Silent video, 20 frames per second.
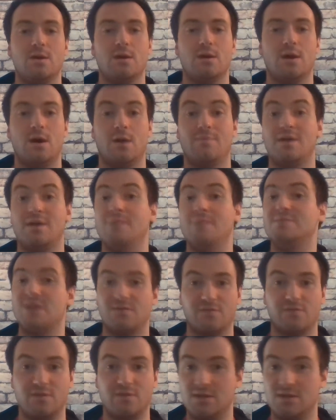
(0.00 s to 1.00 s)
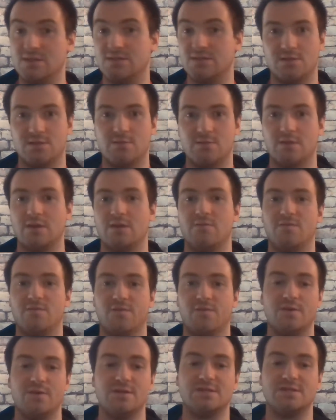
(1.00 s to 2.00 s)
But I'm definitely considering him
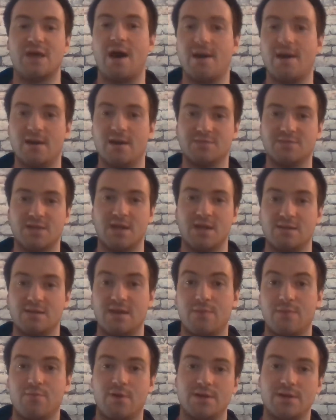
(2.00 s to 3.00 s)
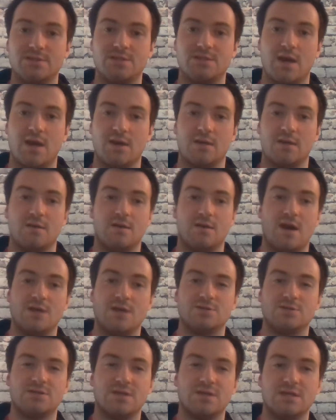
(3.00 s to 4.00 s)
for his high upside at that price tag. I
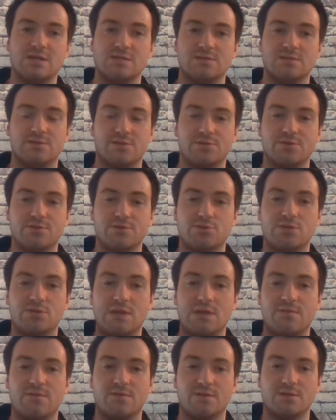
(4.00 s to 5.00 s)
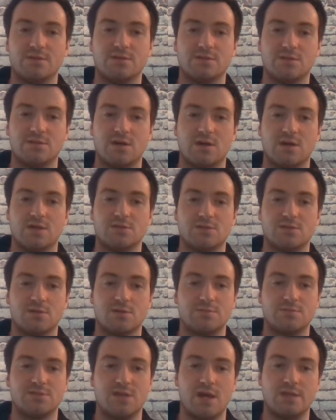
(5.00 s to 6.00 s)
just think he's a little too cheap for this
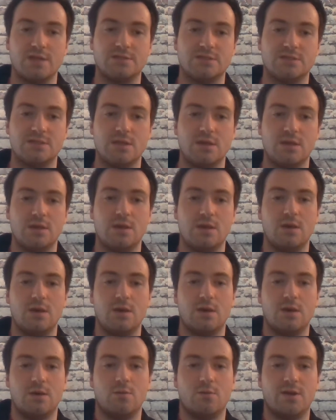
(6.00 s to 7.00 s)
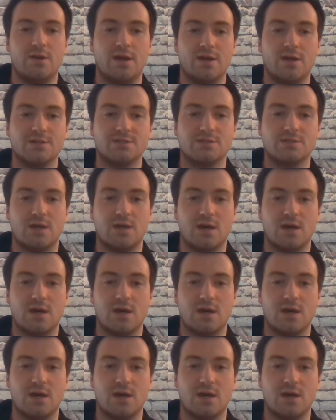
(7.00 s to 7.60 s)
circumstance. What else?